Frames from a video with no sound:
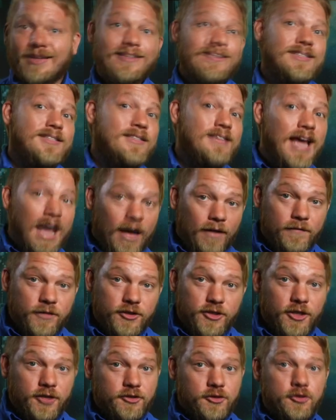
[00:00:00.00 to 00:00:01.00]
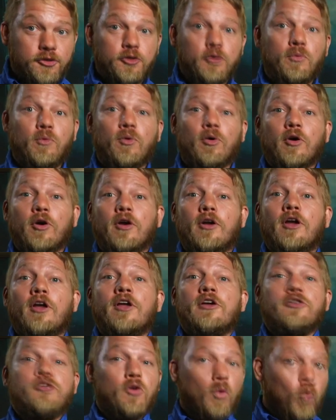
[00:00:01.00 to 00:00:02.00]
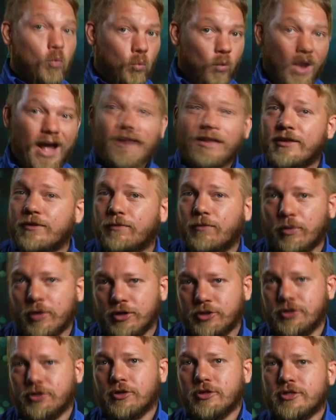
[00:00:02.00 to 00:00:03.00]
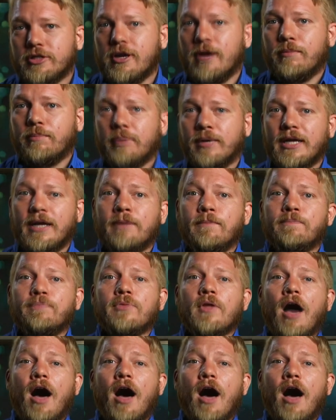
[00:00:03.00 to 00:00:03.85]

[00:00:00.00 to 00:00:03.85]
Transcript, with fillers: Staff adjusters who work directly for an insurance company